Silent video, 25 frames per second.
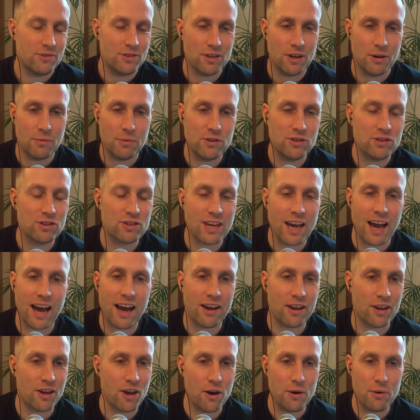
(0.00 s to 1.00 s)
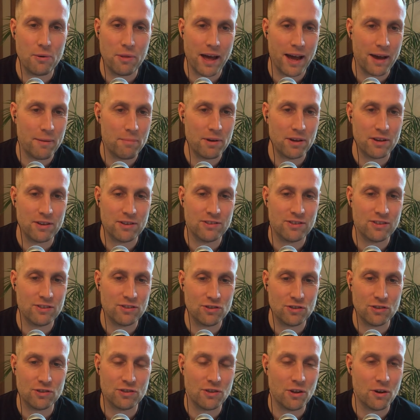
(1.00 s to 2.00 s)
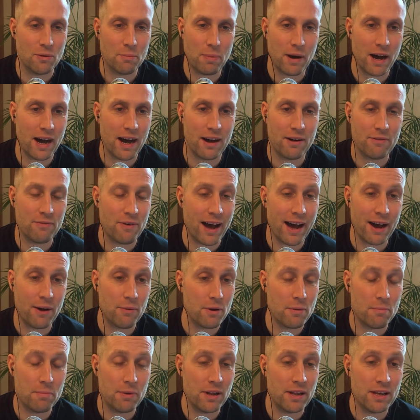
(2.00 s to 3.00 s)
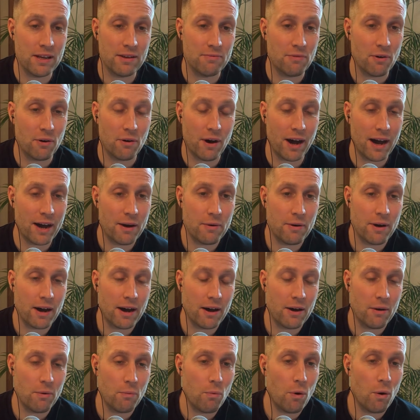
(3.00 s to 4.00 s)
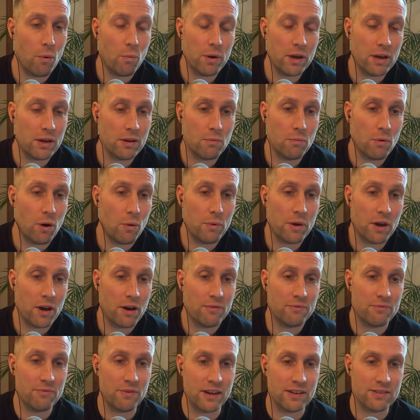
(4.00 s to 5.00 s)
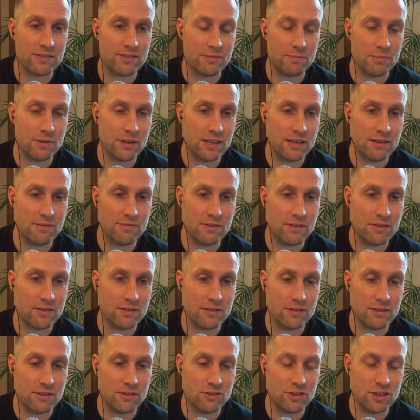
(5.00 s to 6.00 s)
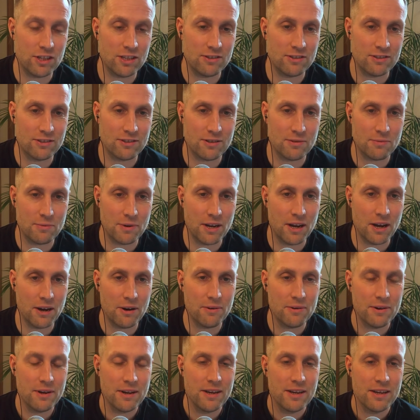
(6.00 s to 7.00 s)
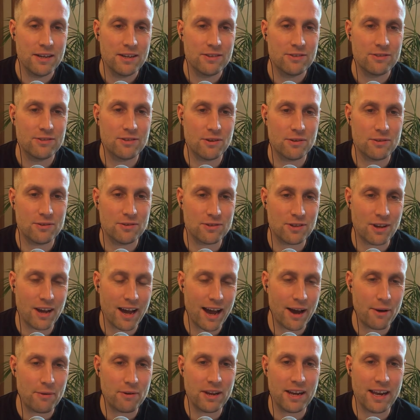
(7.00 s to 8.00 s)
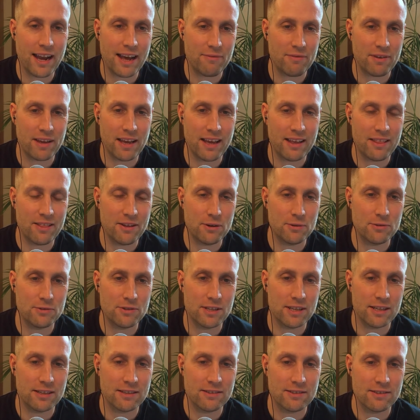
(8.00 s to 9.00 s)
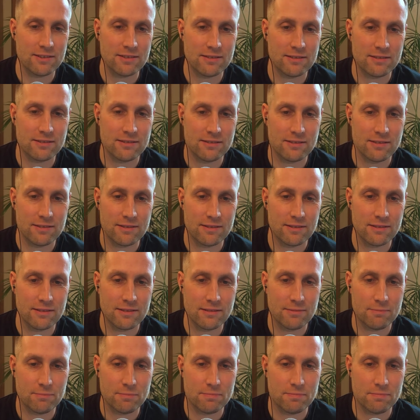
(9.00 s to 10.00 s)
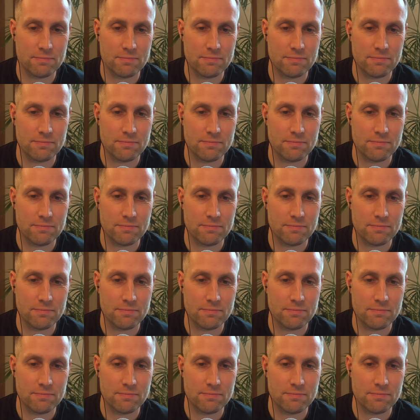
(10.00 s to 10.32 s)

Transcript: you know we just can't go there because it's just not part of how we believe or how uh, what we what we confess to believe and the Jesus that we know so so how do you navigate those things i think